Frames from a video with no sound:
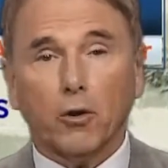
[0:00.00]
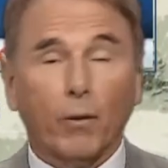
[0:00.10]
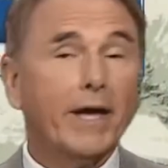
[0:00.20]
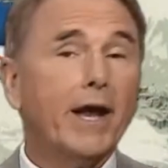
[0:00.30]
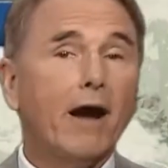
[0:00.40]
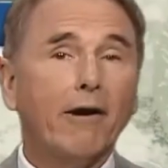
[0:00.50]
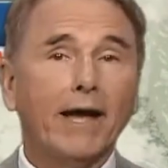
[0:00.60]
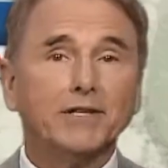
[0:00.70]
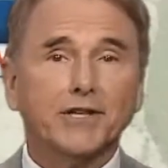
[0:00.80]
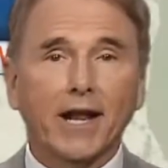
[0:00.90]
Radar
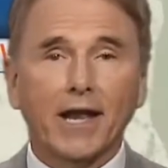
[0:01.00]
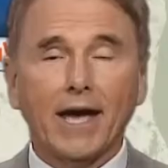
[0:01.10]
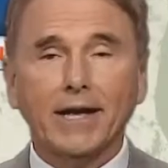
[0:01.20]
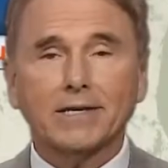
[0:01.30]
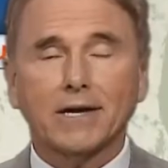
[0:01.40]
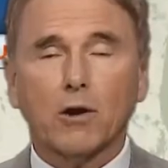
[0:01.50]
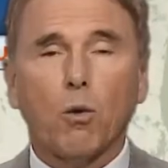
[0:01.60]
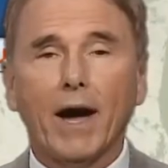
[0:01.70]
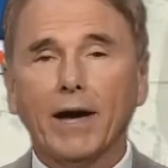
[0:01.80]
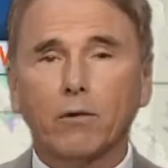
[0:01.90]
and satellite uh,
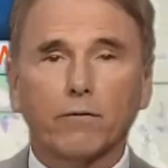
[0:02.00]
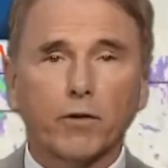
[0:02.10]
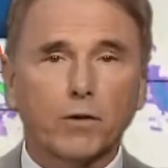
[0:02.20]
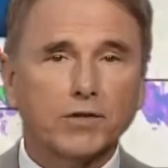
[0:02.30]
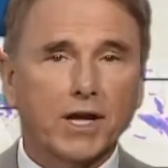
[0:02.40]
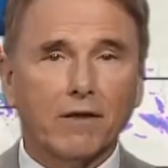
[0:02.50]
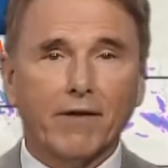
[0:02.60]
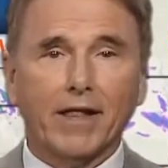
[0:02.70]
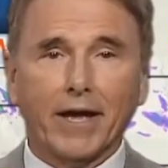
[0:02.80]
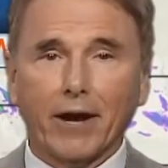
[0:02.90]
quiet over the Coachella
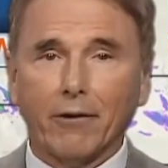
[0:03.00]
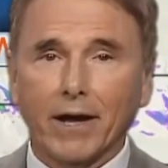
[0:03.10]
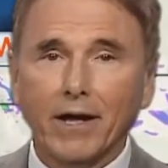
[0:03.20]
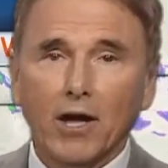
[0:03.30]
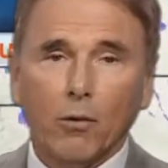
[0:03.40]
Valley area.